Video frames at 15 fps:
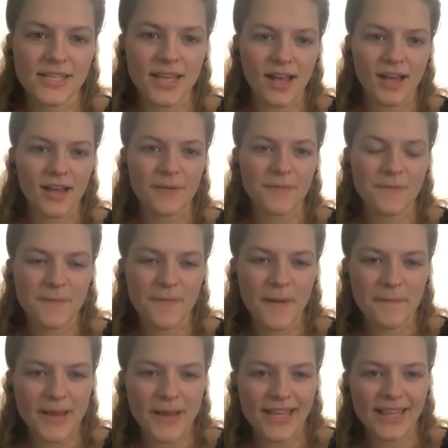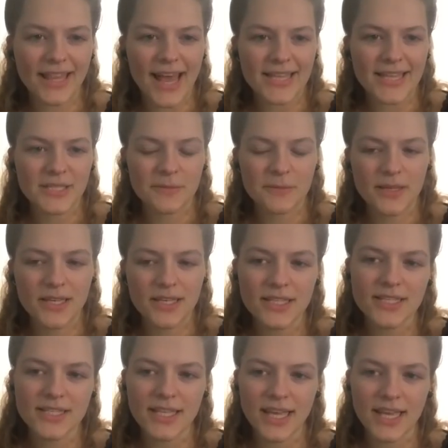My last
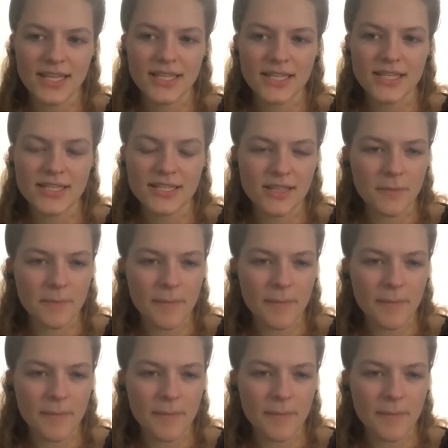piece is the